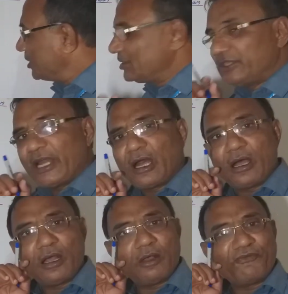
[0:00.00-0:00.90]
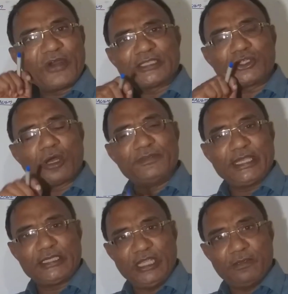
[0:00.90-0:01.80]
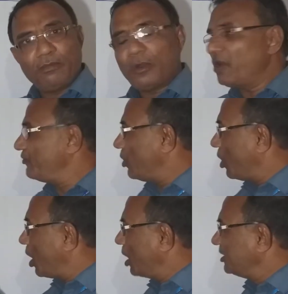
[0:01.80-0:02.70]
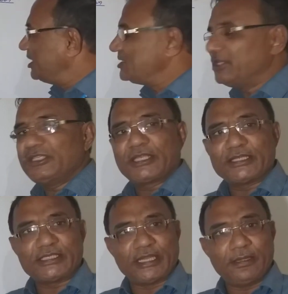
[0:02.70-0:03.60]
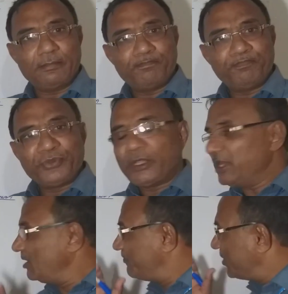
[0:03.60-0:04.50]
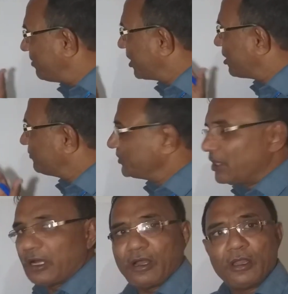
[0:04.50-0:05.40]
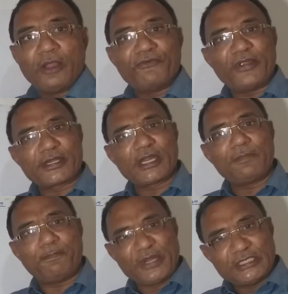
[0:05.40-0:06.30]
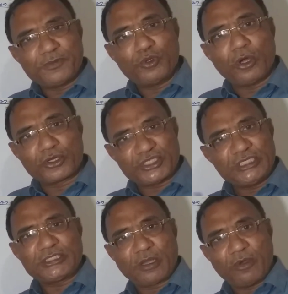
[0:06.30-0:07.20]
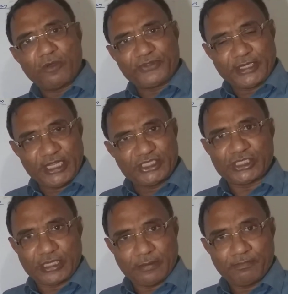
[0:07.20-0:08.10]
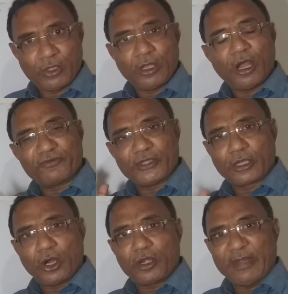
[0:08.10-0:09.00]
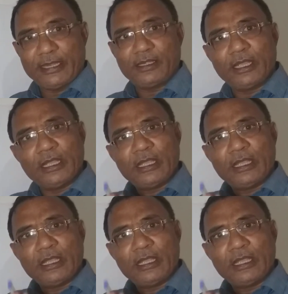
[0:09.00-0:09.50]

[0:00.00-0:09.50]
the first objective of all this discussion in favor of the federal principle or system of the nation, of the government,